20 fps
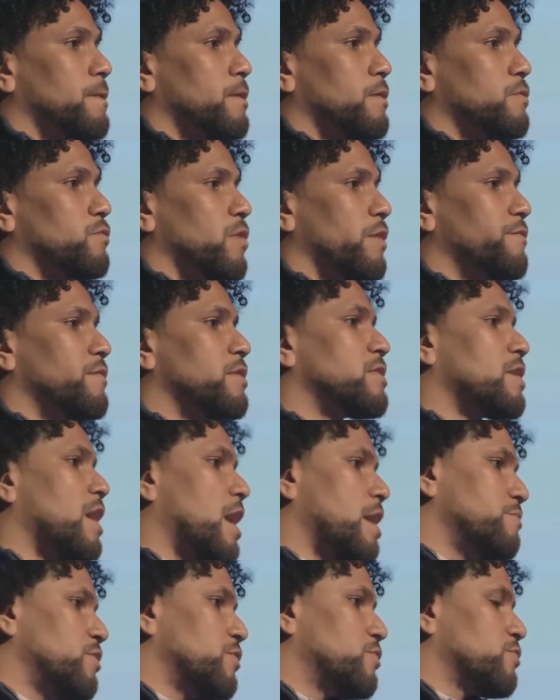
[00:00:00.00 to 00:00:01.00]
So every
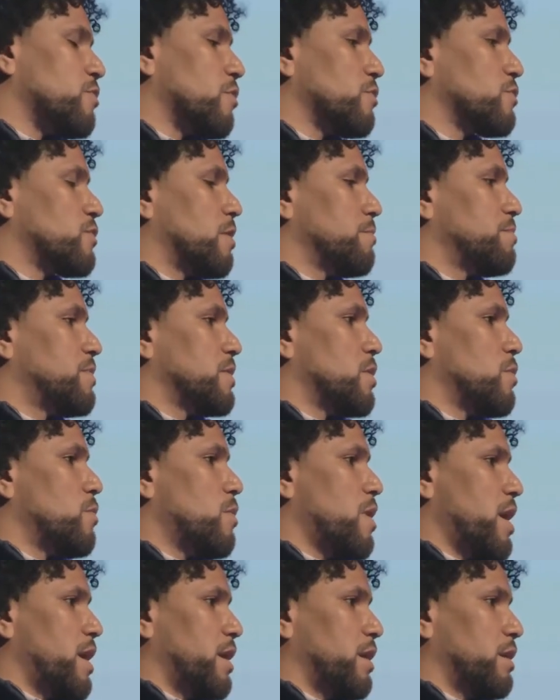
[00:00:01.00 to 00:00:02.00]
time you throw something
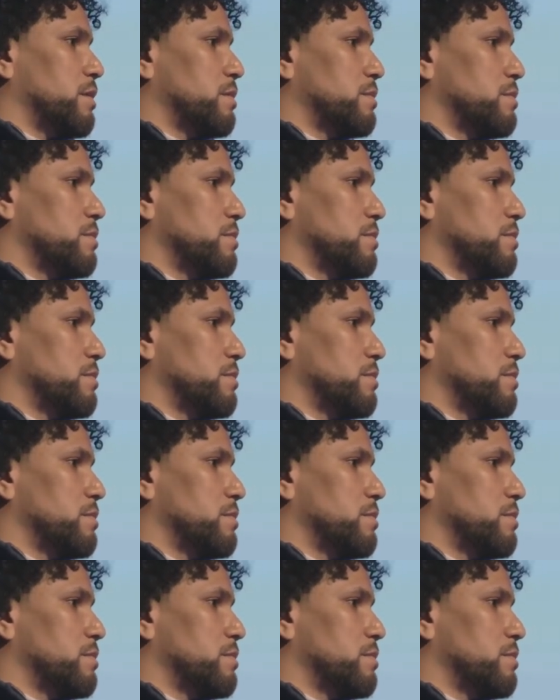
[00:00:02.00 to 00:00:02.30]
away,